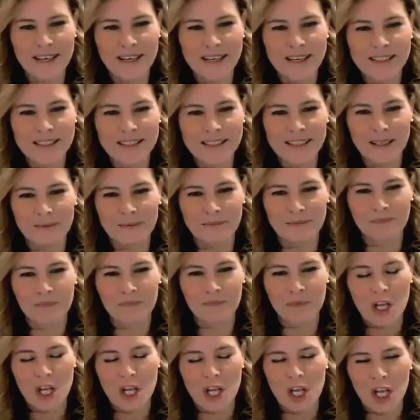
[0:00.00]
And
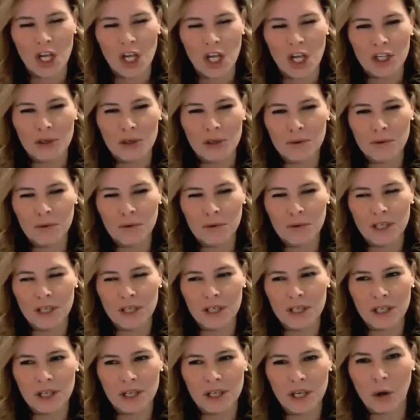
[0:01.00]
you
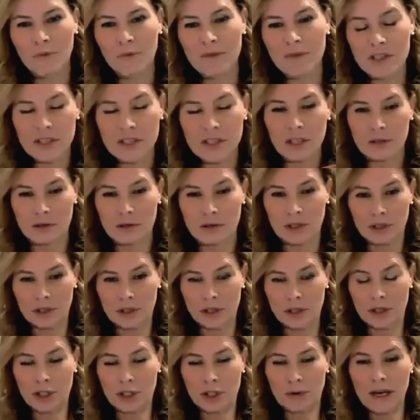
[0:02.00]
obviously
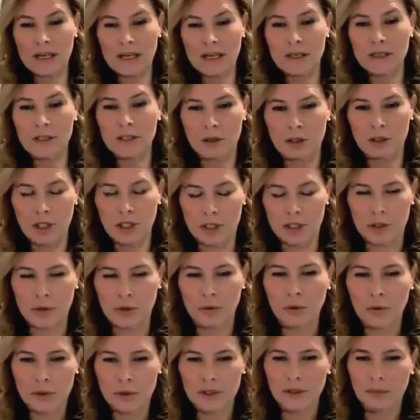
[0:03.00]
the trends you just
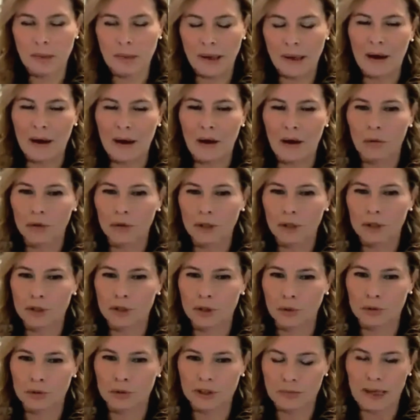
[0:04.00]
talked about,
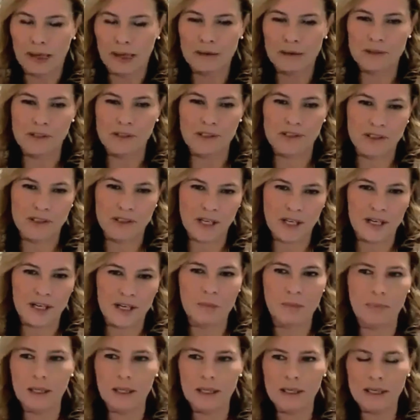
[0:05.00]

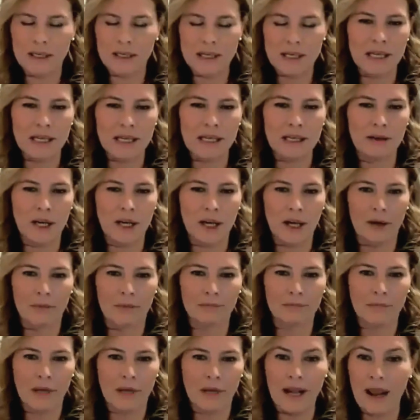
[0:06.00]
sustainability,
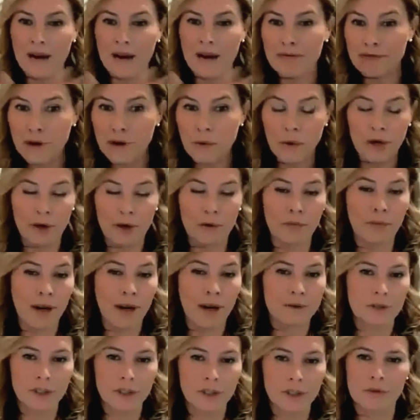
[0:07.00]
and everyone
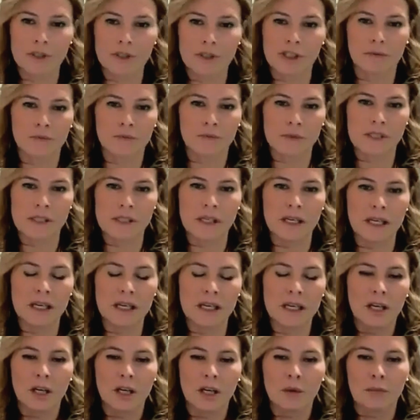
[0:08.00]
around you is
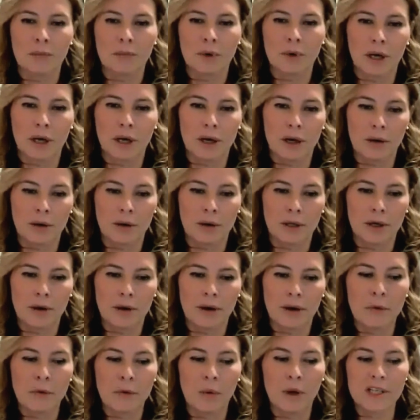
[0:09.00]
obviously,
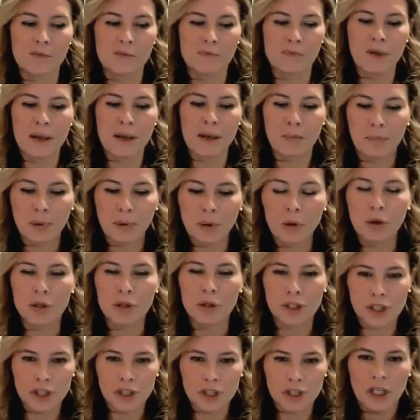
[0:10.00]
everyone is being
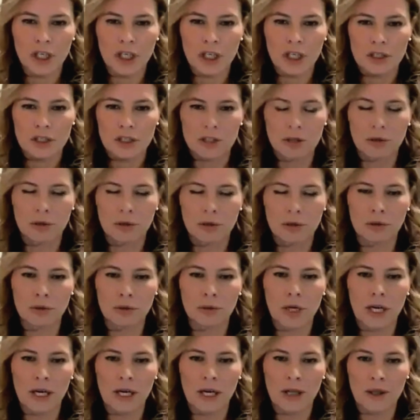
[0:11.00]
pushed to
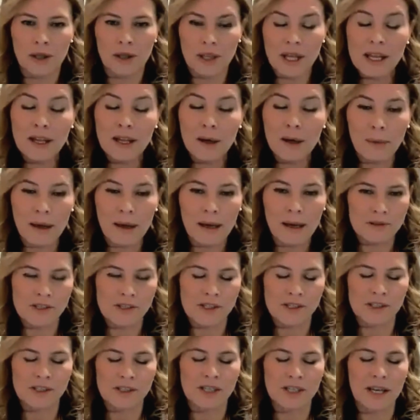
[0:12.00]
think about
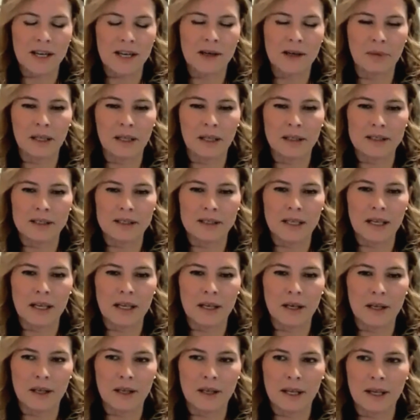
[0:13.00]
sustainability
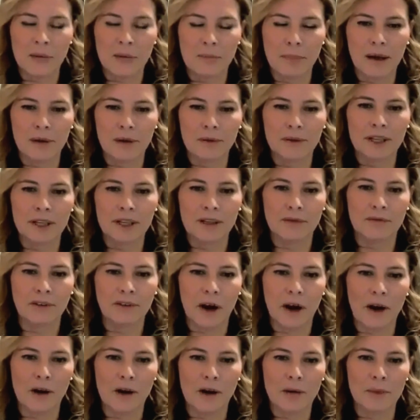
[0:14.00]
and think about the
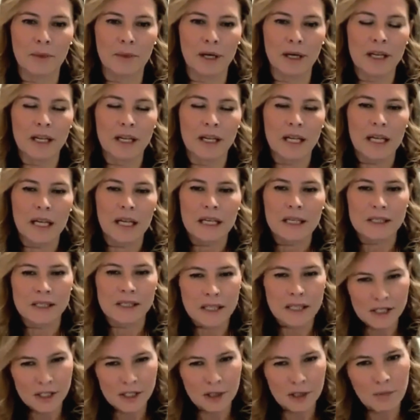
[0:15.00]
environment. Is
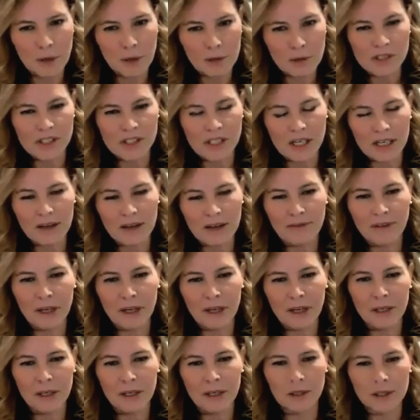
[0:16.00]
this the most
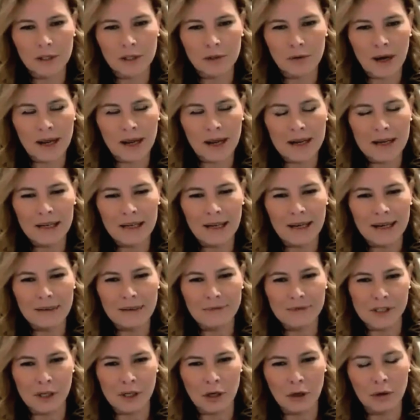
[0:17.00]
significant trend? And if
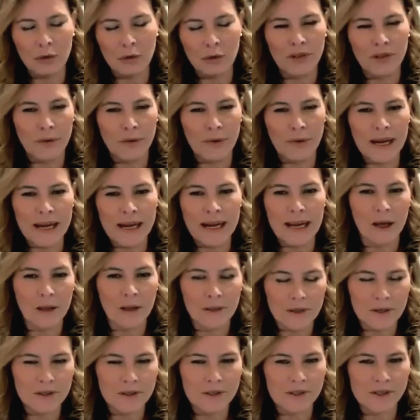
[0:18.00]
so, are there any
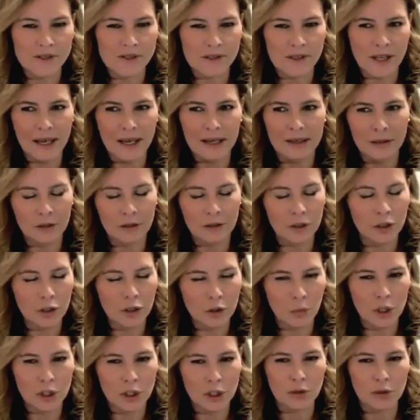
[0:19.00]
others that you
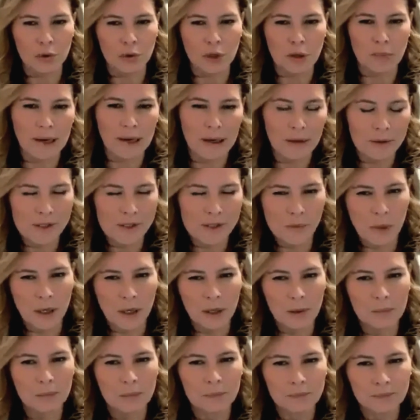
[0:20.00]
want to talk about as
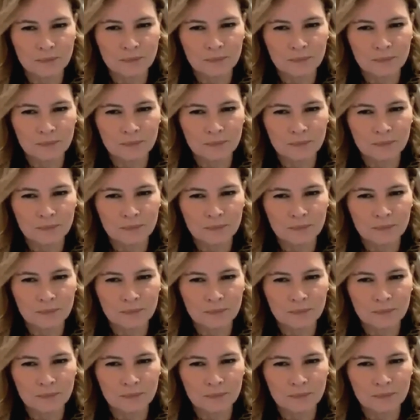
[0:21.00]
well?